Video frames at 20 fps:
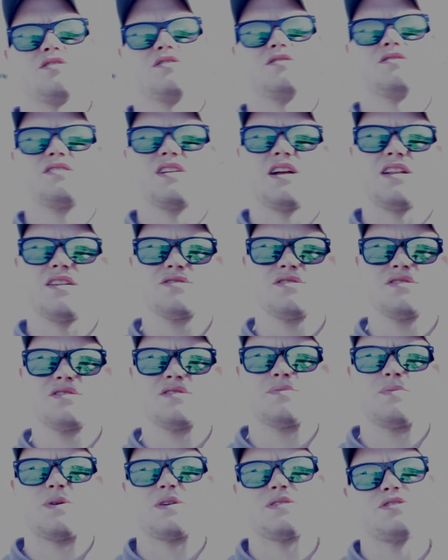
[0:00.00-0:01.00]
your
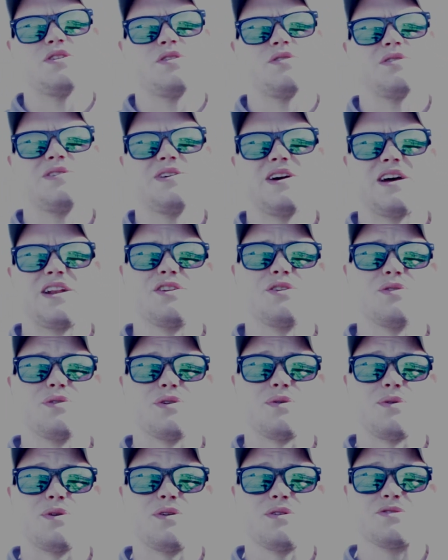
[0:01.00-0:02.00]
intelligence by showing you how to do
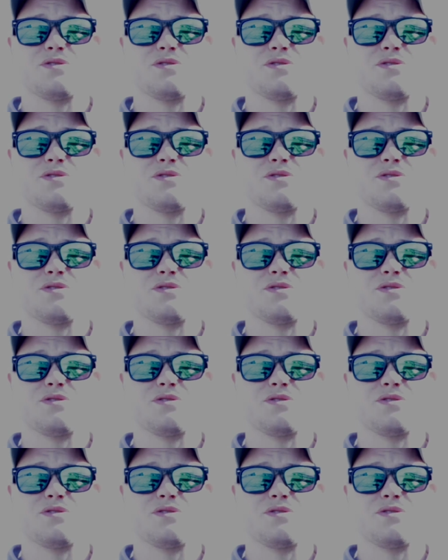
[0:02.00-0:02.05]
an oil